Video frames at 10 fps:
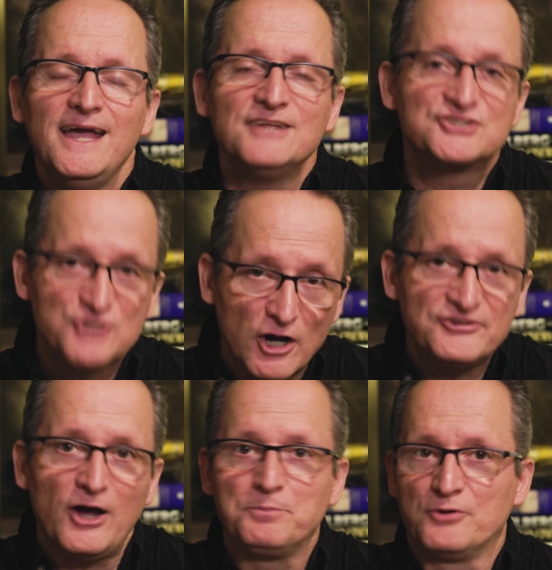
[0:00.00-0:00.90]
it
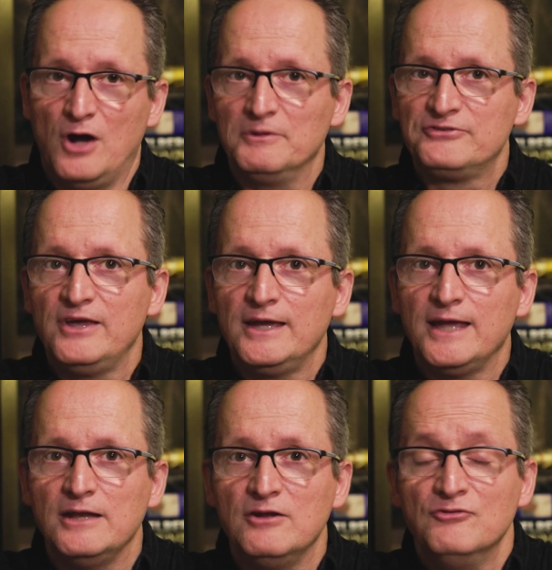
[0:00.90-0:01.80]
starts out
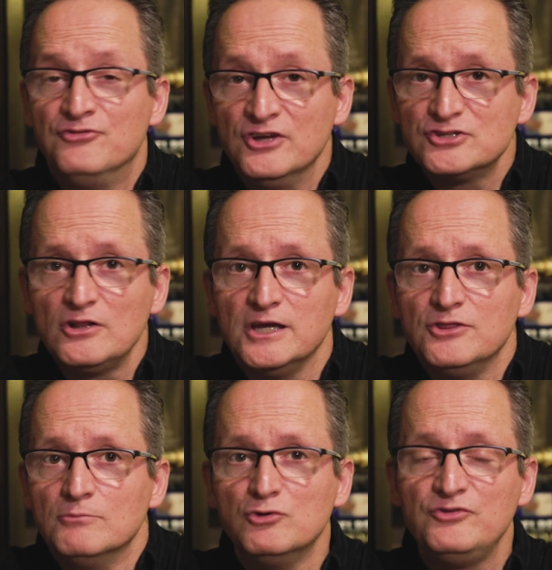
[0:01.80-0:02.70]
promising, and
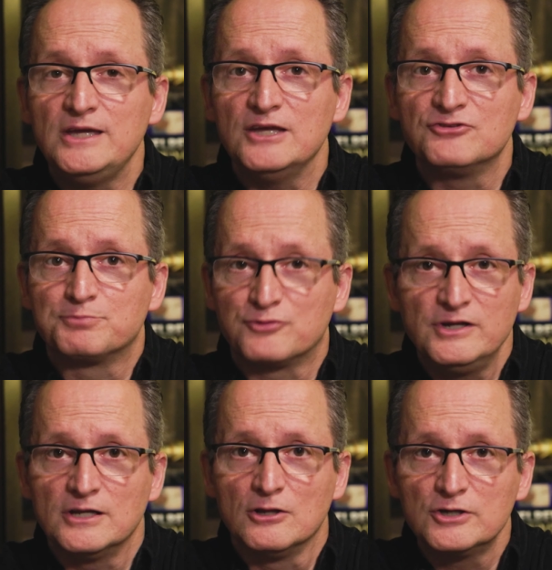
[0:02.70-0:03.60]
visually the movie is
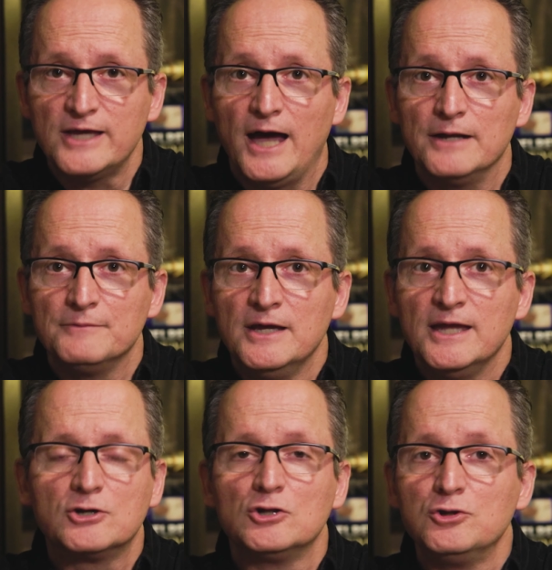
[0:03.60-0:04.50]
pretty to look at,
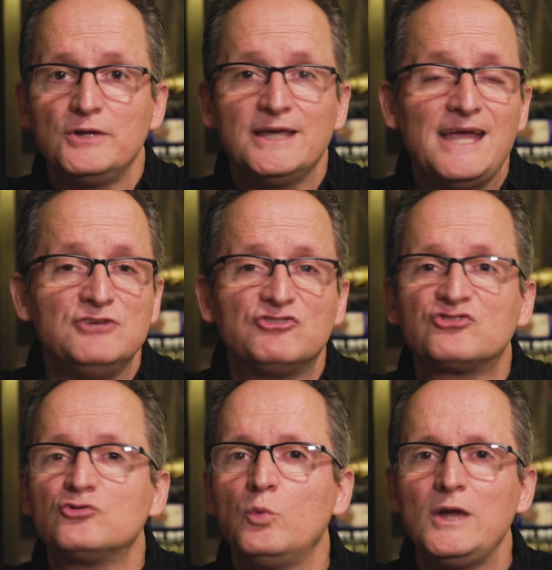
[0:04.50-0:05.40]
including a
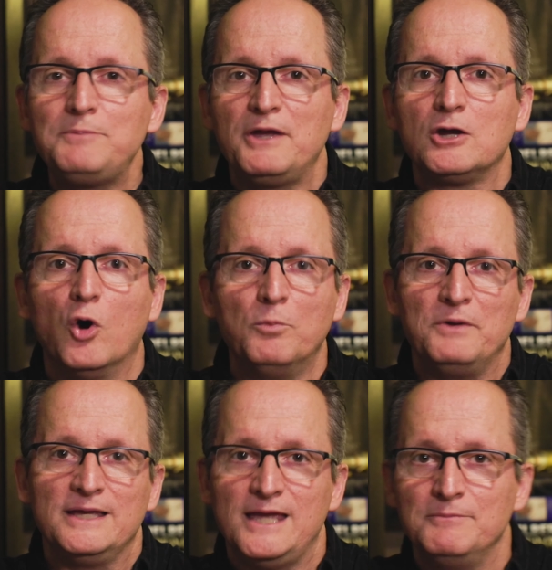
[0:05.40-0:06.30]
sweeping
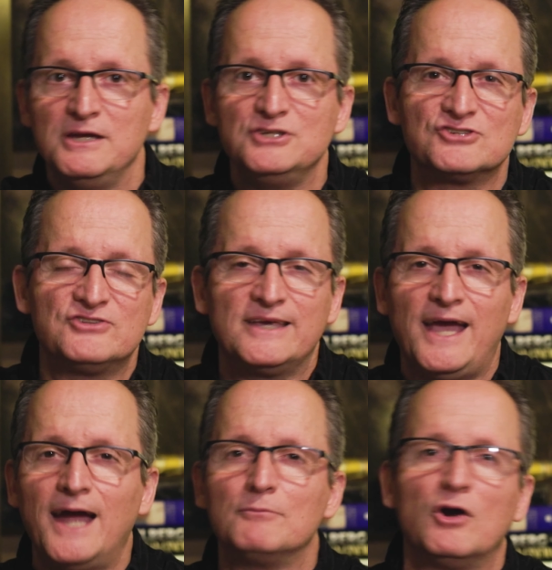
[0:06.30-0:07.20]
opening image as the
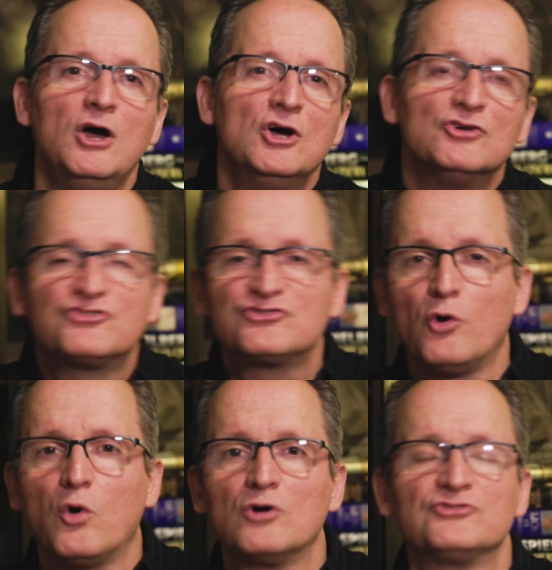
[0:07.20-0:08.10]
camera
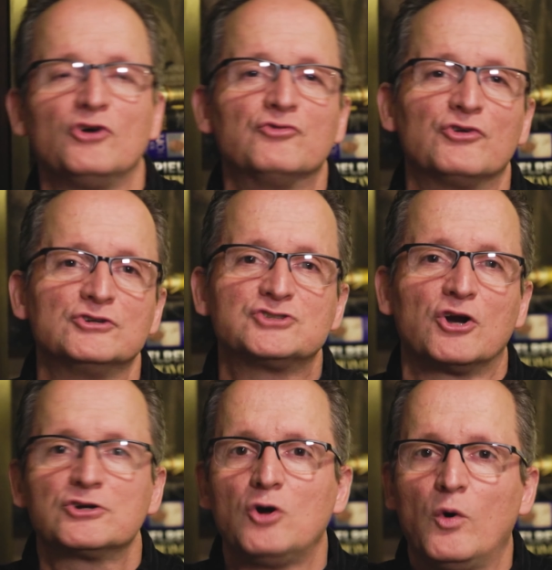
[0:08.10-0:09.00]
soars over
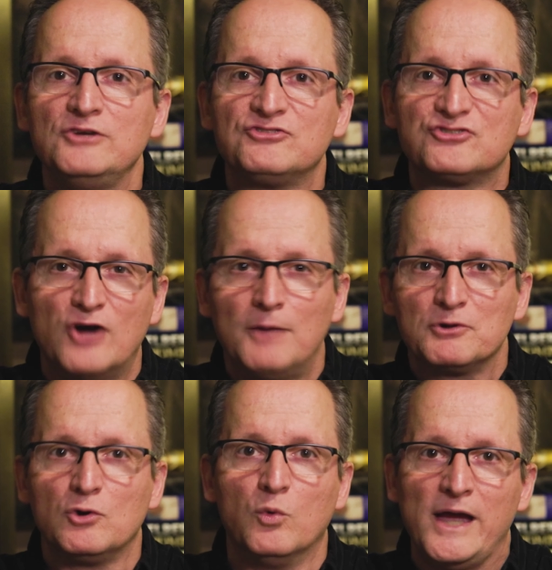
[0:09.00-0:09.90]
turquoise
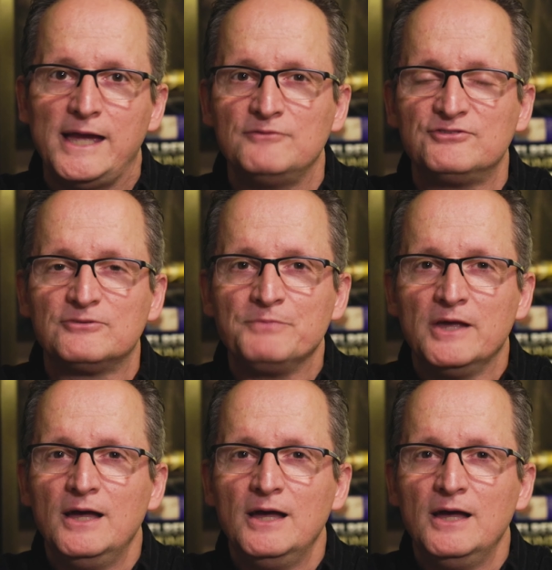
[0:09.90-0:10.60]
tropical waves.